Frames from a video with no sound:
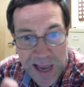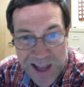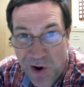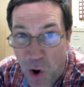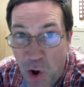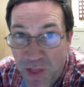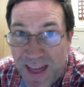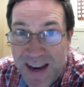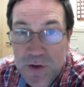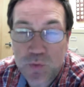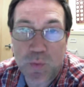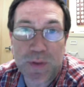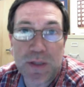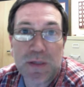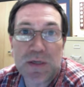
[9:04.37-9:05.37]
And all that
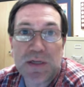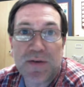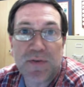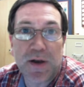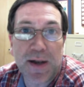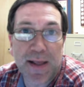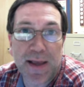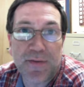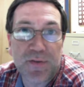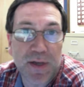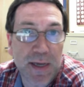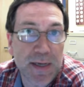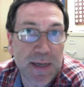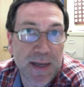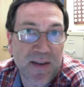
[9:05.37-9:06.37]
is within 7.5
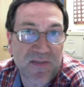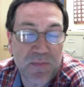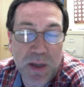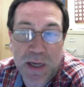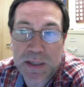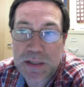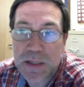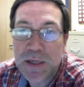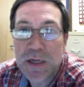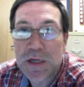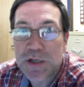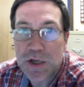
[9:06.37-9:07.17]
to 8.5 minutes.